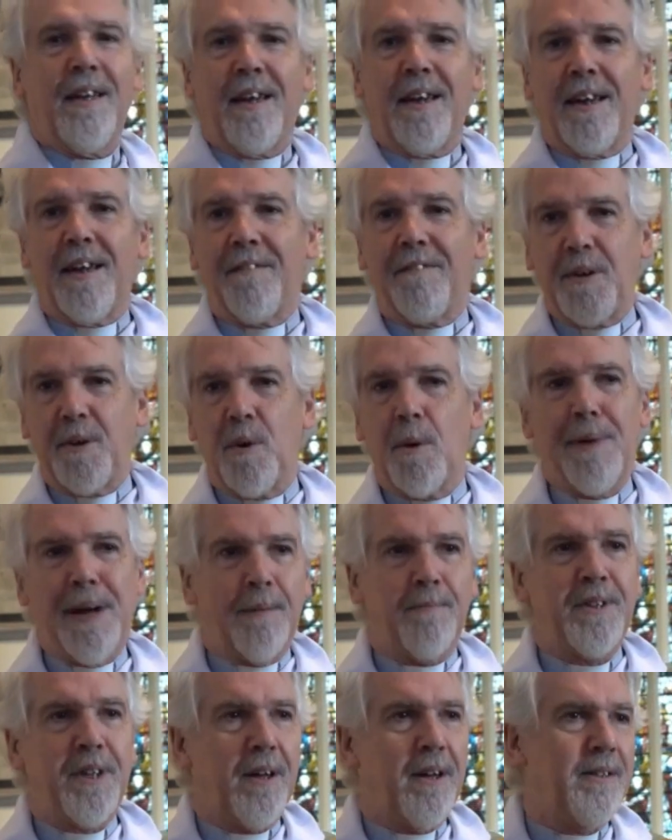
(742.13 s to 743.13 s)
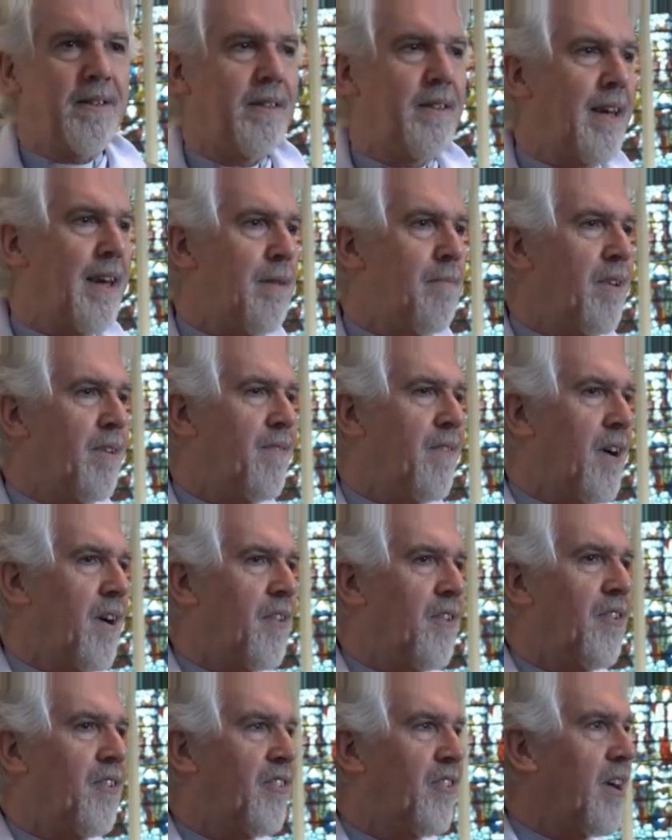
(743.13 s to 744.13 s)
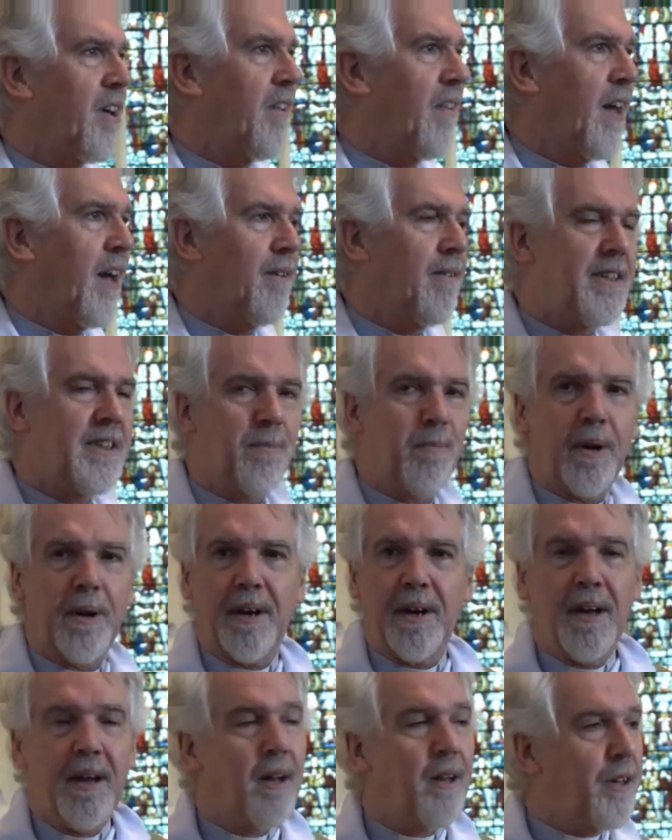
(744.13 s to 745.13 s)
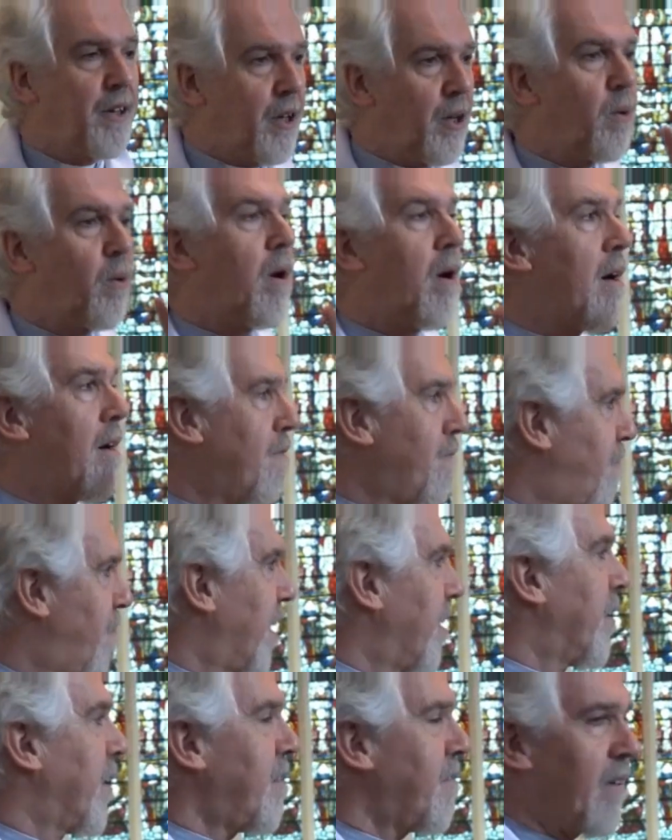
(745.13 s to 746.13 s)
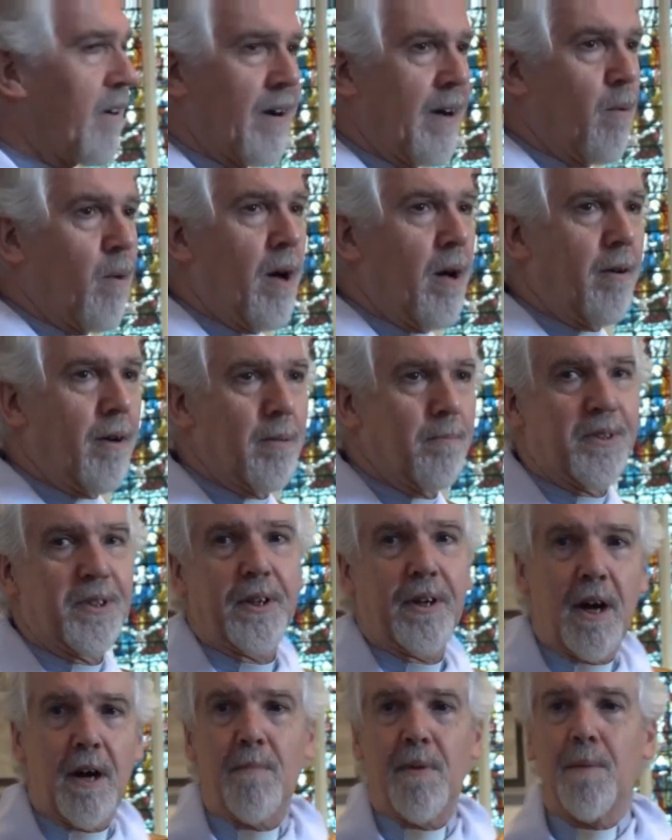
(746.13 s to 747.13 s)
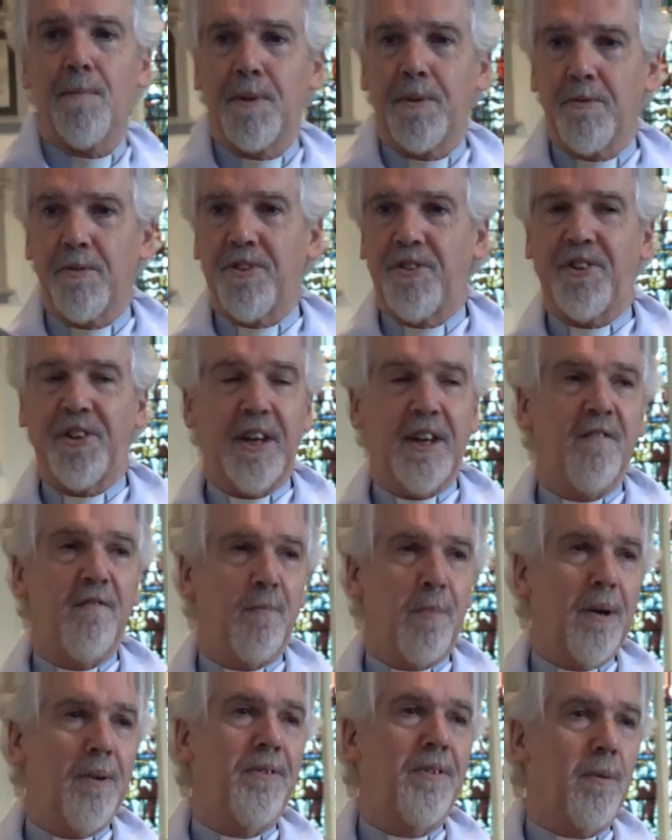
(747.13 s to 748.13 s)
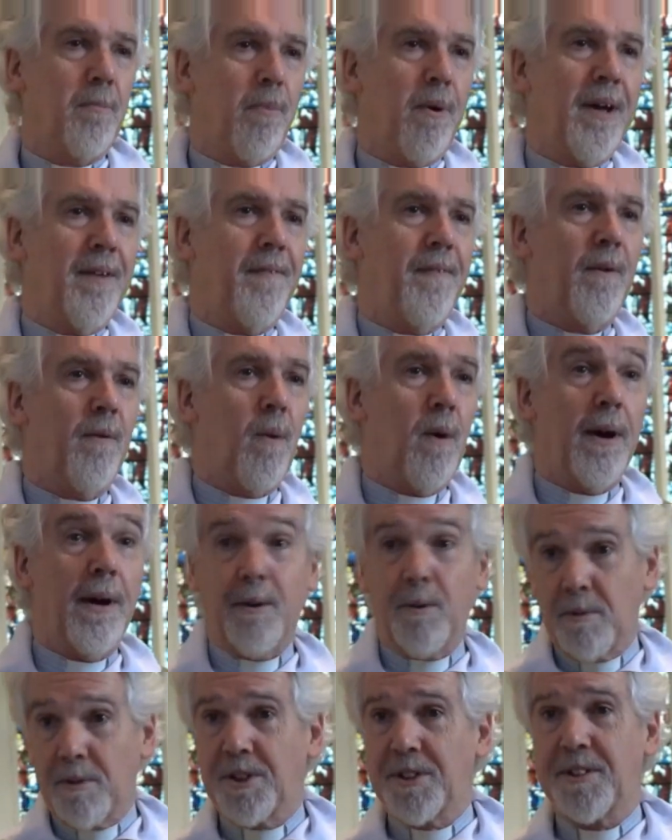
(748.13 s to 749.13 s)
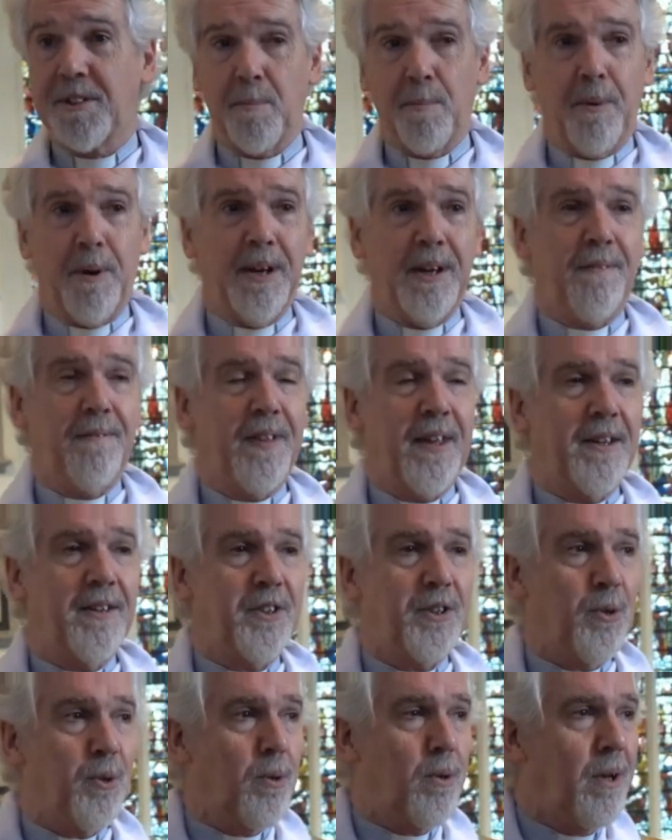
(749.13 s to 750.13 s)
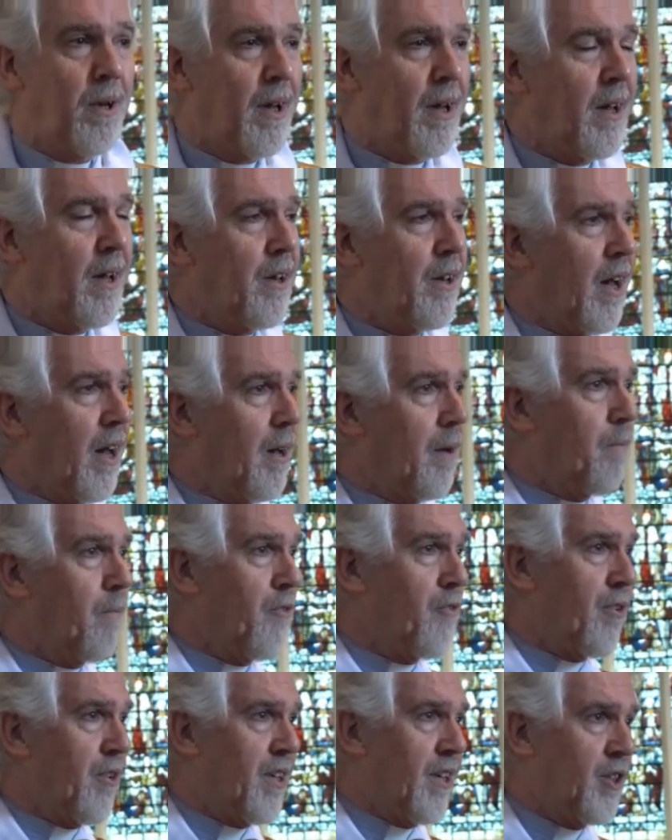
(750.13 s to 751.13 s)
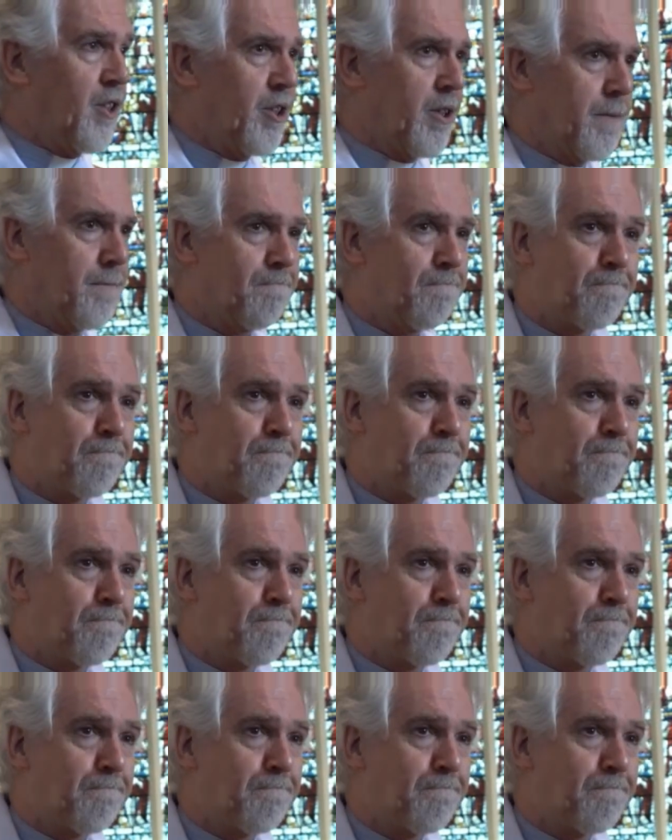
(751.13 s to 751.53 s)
if you were baptised in the name of the Father, the Son, and the Holy Spirit, you are very, very welcome to come up and receive both the bread and the wine, or just the bread, if that's your tradition.